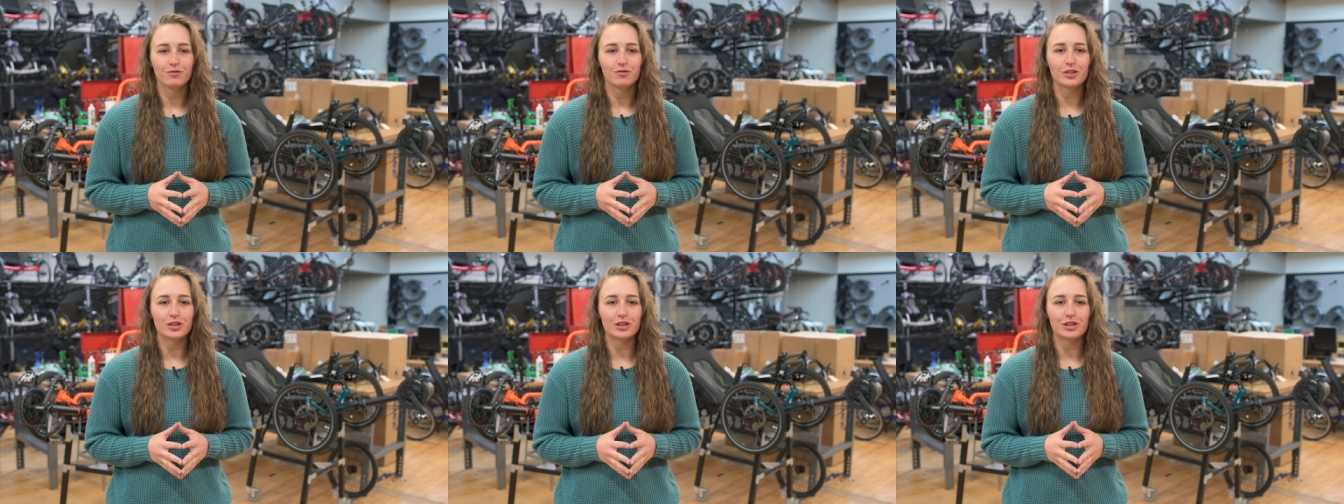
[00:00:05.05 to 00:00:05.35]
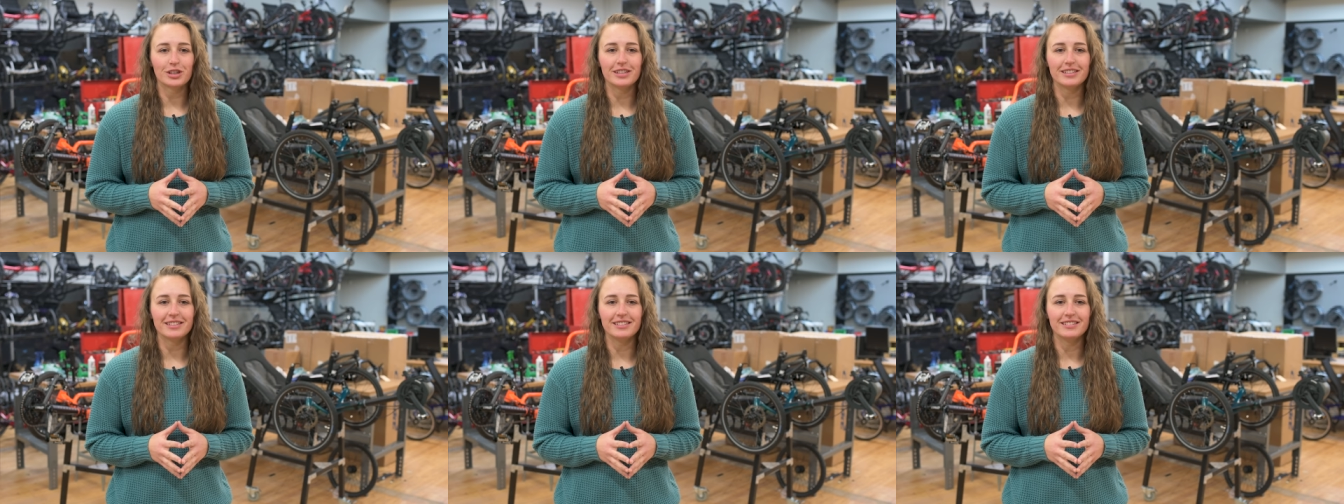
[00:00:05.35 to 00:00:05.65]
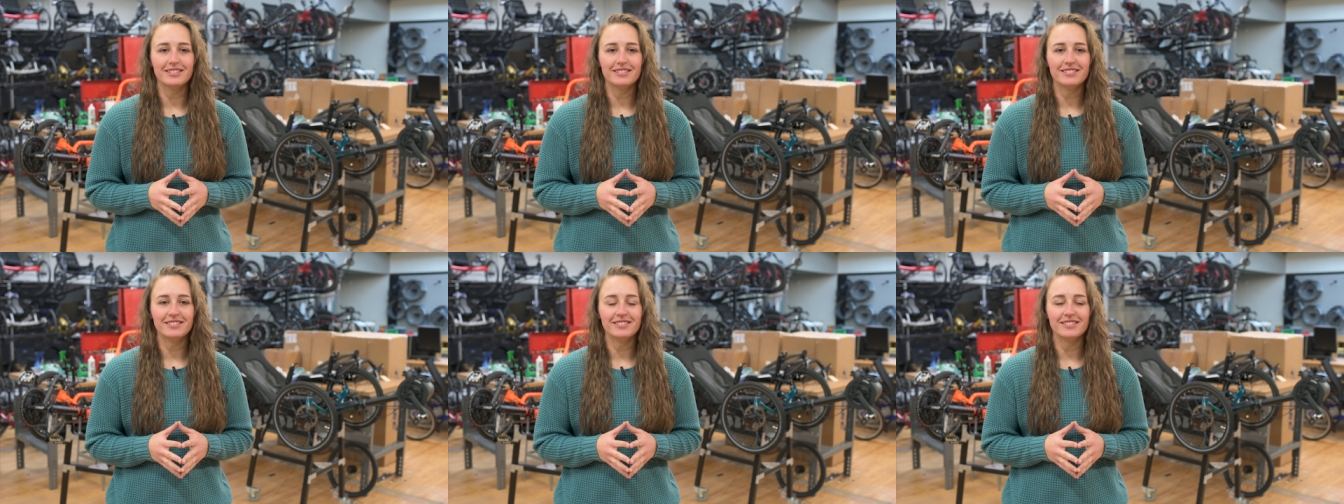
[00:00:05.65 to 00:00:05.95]
Feels good
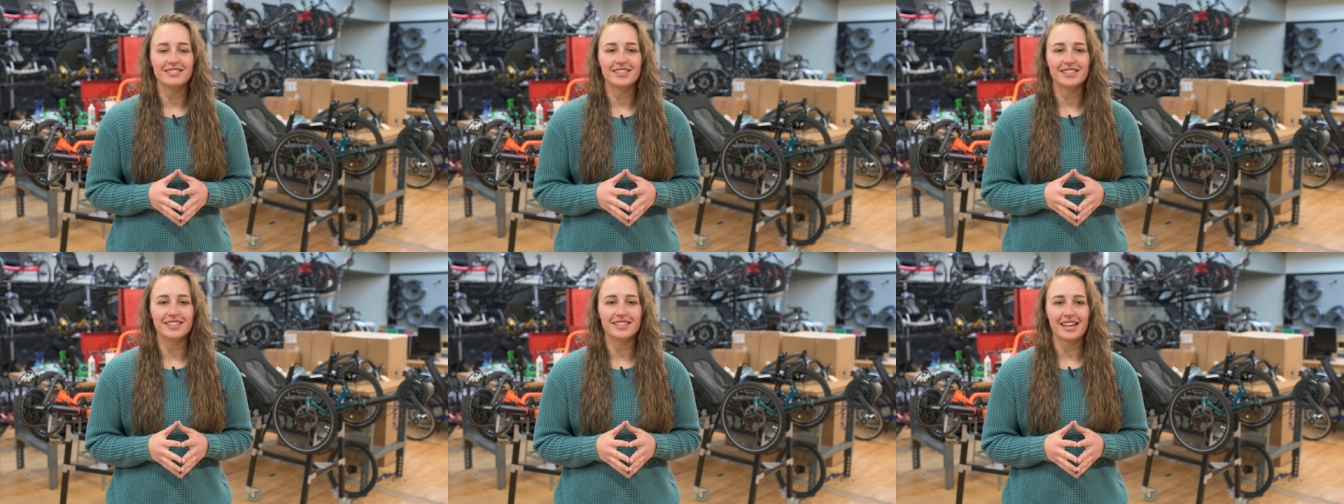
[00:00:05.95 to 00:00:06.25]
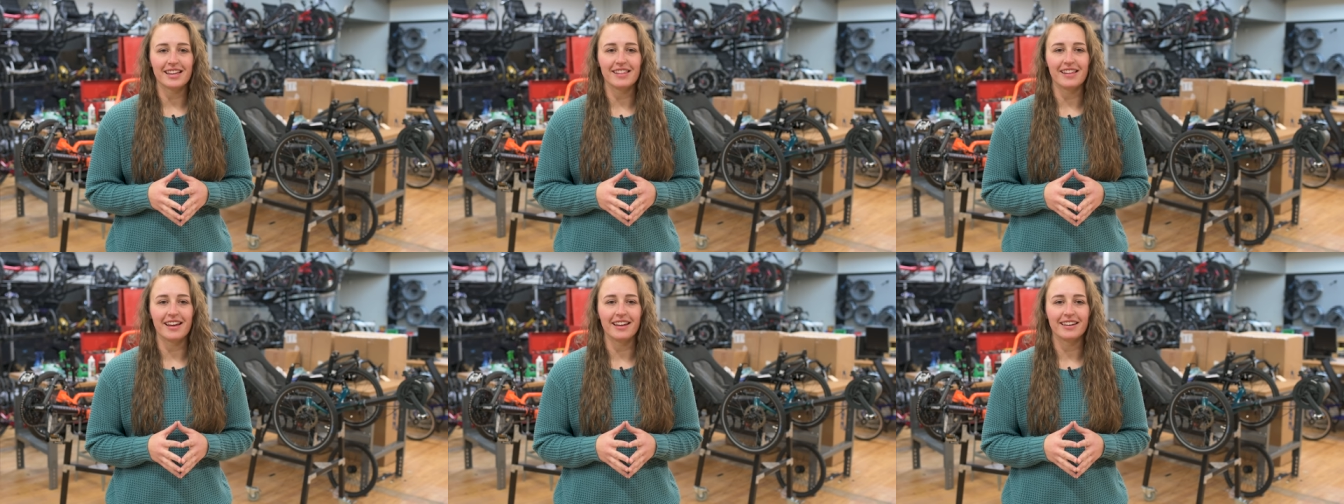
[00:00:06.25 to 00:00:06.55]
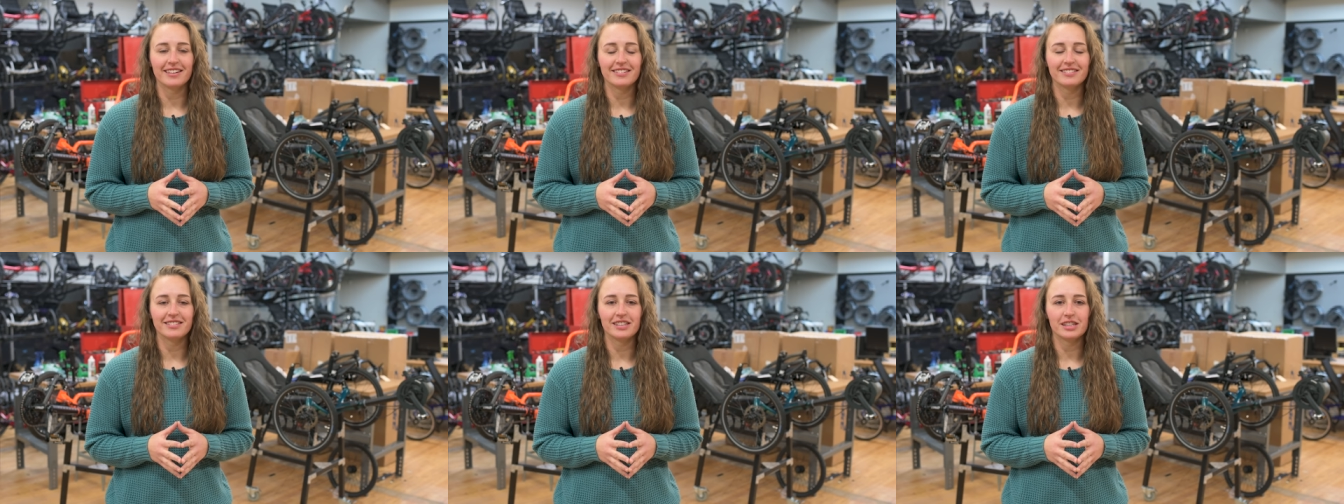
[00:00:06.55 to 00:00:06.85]
to say
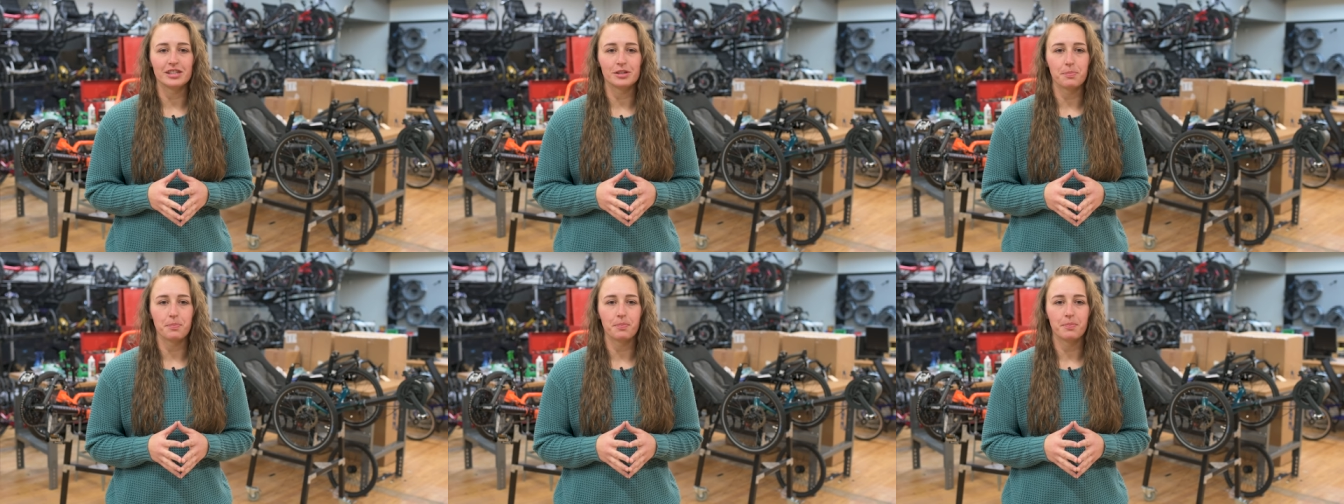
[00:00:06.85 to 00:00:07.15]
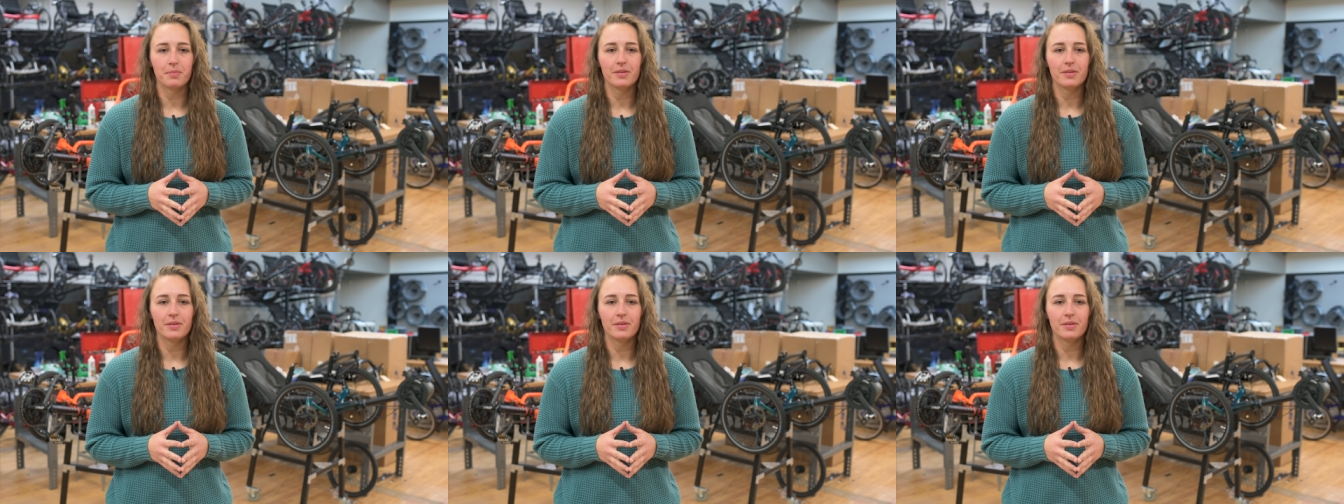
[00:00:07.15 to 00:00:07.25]
that. It's